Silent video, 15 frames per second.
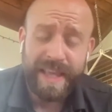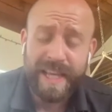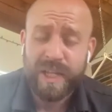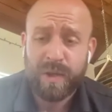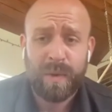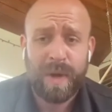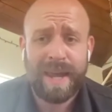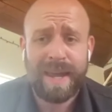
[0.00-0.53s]
it
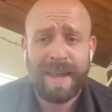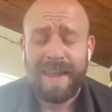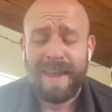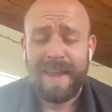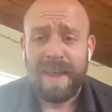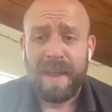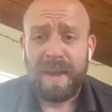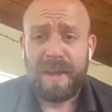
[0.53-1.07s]
this way.
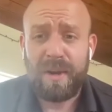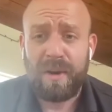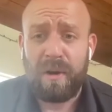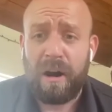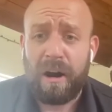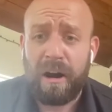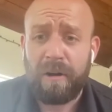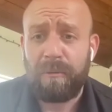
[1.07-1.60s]

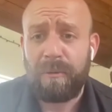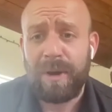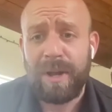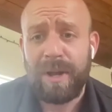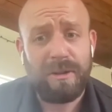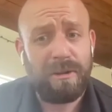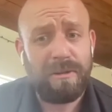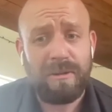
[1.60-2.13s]
Our
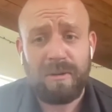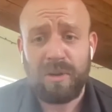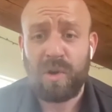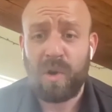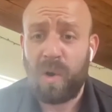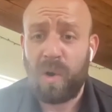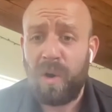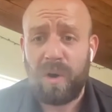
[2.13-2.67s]
real
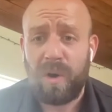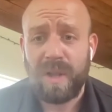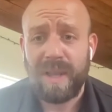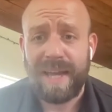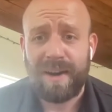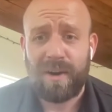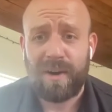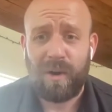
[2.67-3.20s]
goal
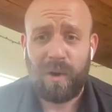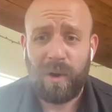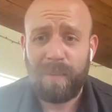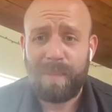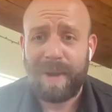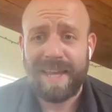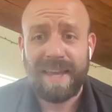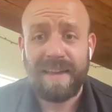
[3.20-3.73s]
and our
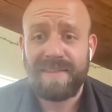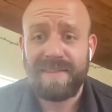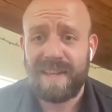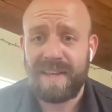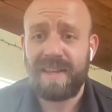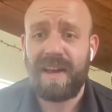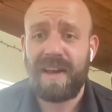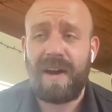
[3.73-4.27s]
hope at
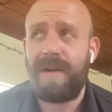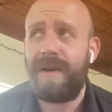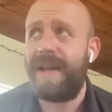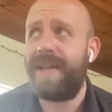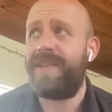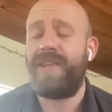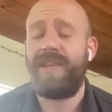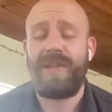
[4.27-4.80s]
GiveSendGo
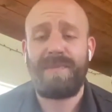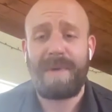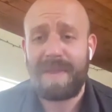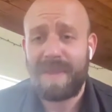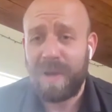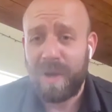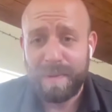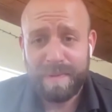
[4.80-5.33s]
is to
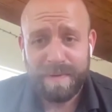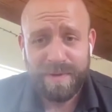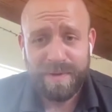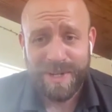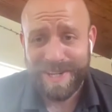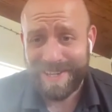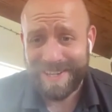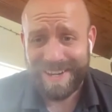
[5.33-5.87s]
spread the hope of
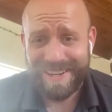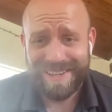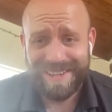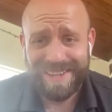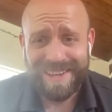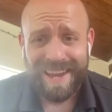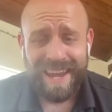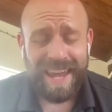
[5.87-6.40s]

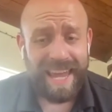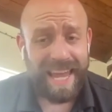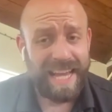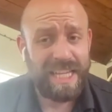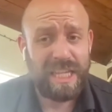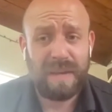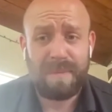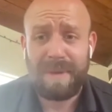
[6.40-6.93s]
Jesus.
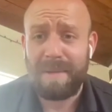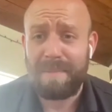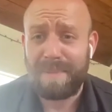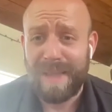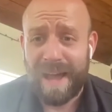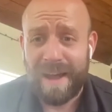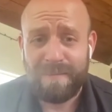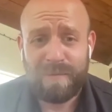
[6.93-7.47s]
Is to be a
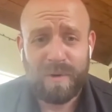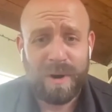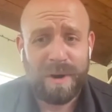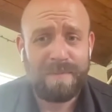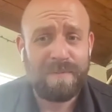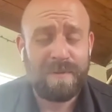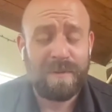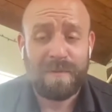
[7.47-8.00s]

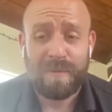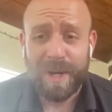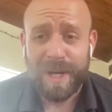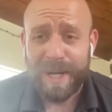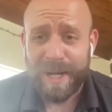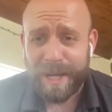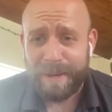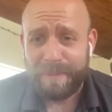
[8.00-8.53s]
platform for
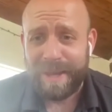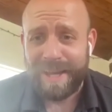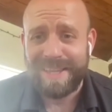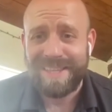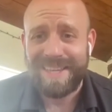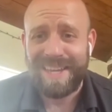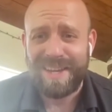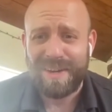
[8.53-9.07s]
freedom
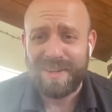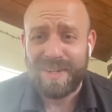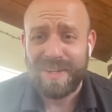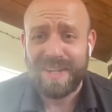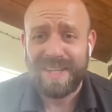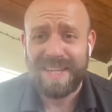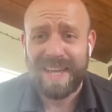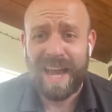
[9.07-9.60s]
and
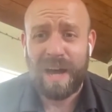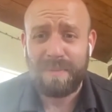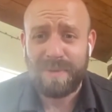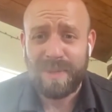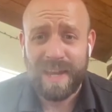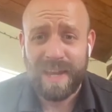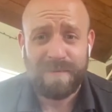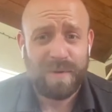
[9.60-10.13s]
to help
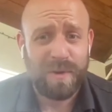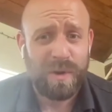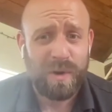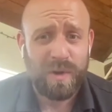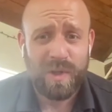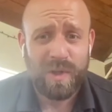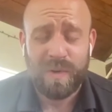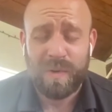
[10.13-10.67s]
stand for
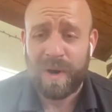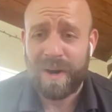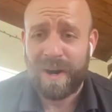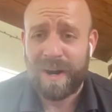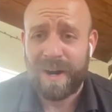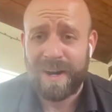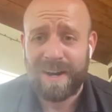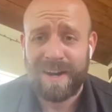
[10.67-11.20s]
those who
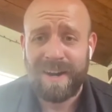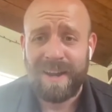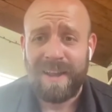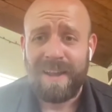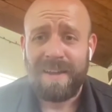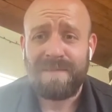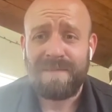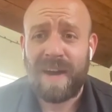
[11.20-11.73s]
are
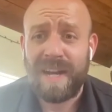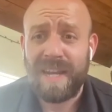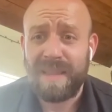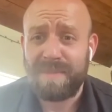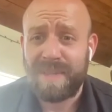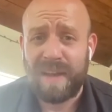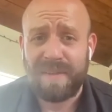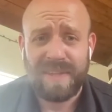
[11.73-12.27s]
finding
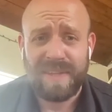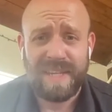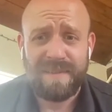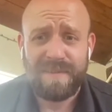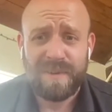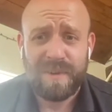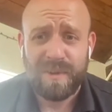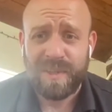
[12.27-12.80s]
themselves in
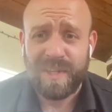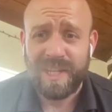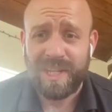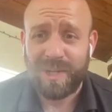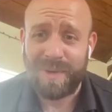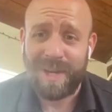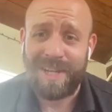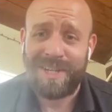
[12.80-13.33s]
difficult
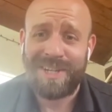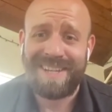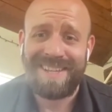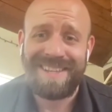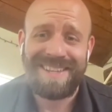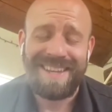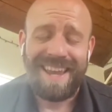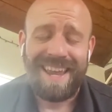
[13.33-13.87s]

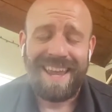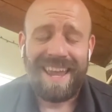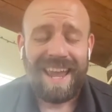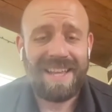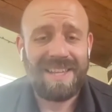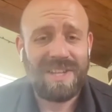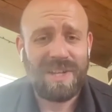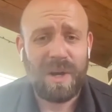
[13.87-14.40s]
situations.
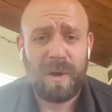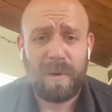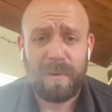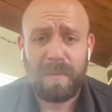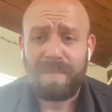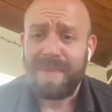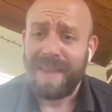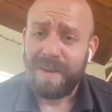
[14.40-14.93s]
And
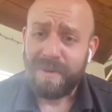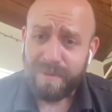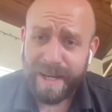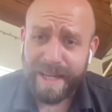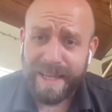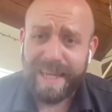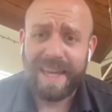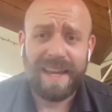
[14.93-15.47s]
so
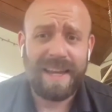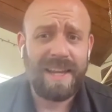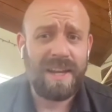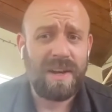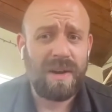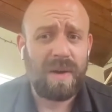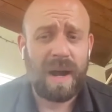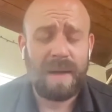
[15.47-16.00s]
really,
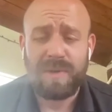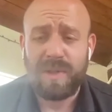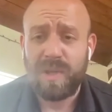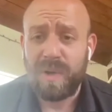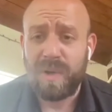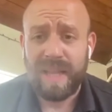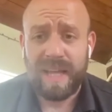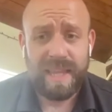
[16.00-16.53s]
I'm
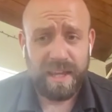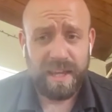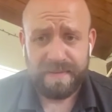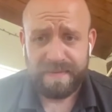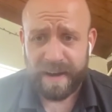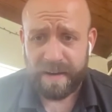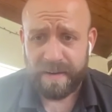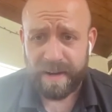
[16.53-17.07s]
so glad that you
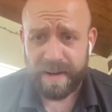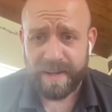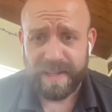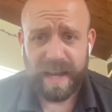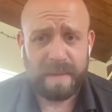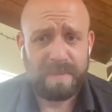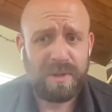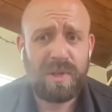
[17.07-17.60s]
found us.
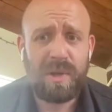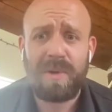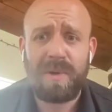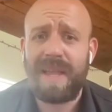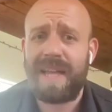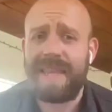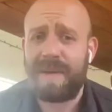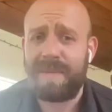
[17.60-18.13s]
I'm so
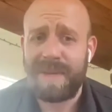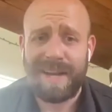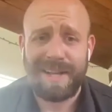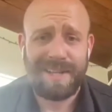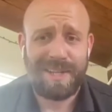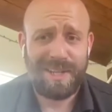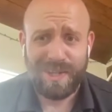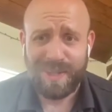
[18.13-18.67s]
glad that we
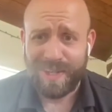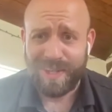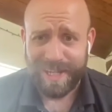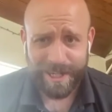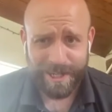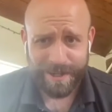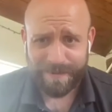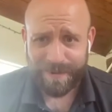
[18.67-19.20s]
got to do this
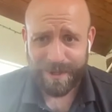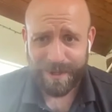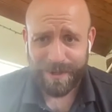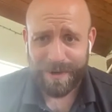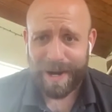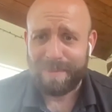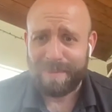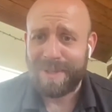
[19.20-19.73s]

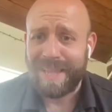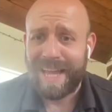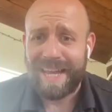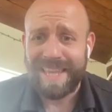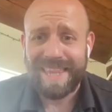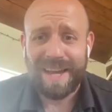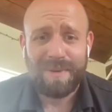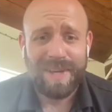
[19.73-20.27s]
interview. I'm
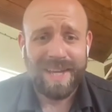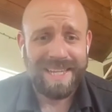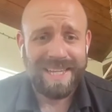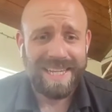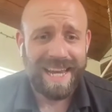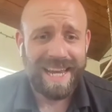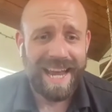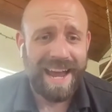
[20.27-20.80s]
glad that we get
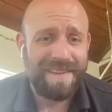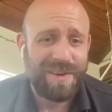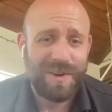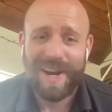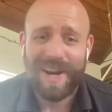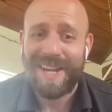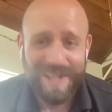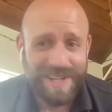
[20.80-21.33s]
to have
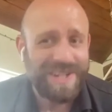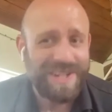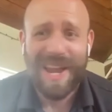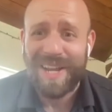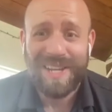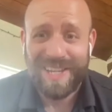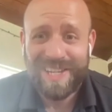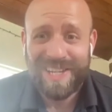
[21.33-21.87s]

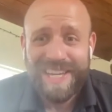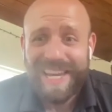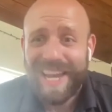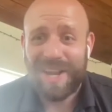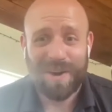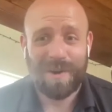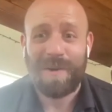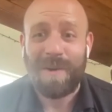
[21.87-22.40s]
to get
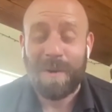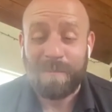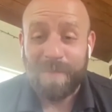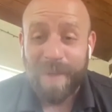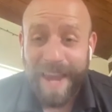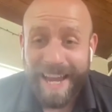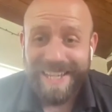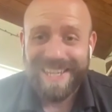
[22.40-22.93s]
your
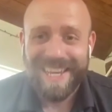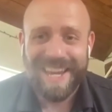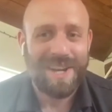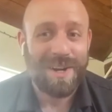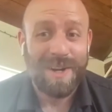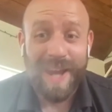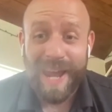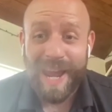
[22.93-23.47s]
face and
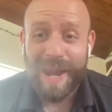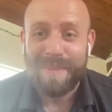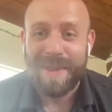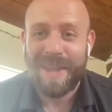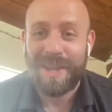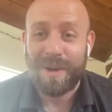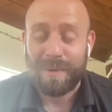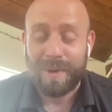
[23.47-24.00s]
your name
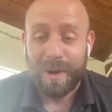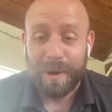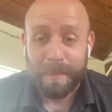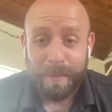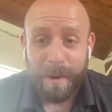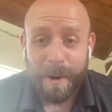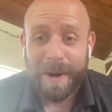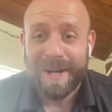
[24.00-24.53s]
and your
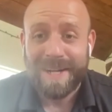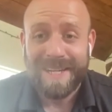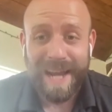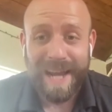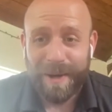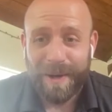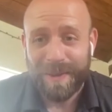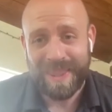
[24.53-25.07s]
product
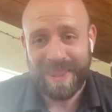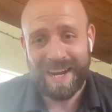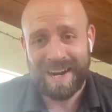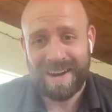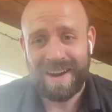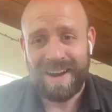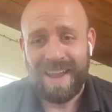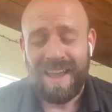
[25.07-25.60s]
out
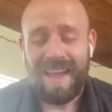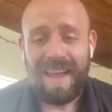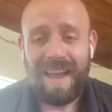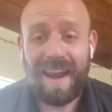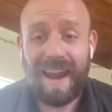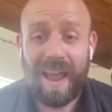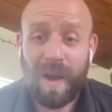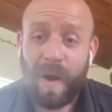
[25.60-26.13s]
there.
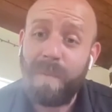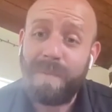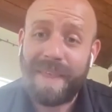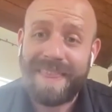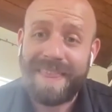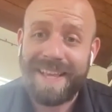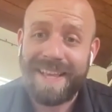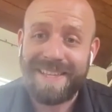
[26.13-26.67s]
And I hope
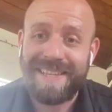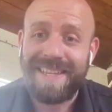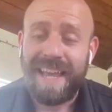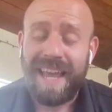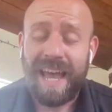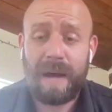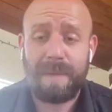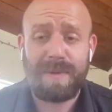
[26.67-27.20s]
that this
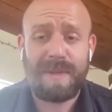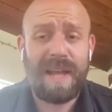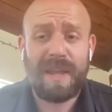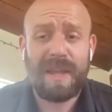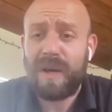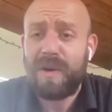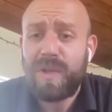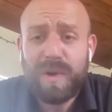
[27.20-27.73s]
helps. Now,
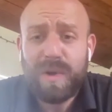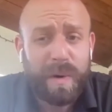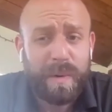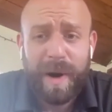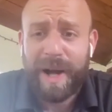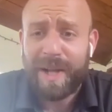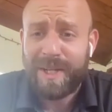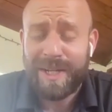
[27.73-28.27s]
those who are
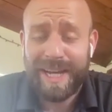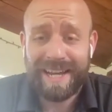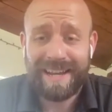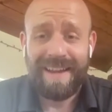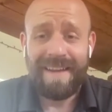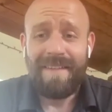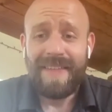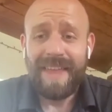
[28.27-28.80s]
watching,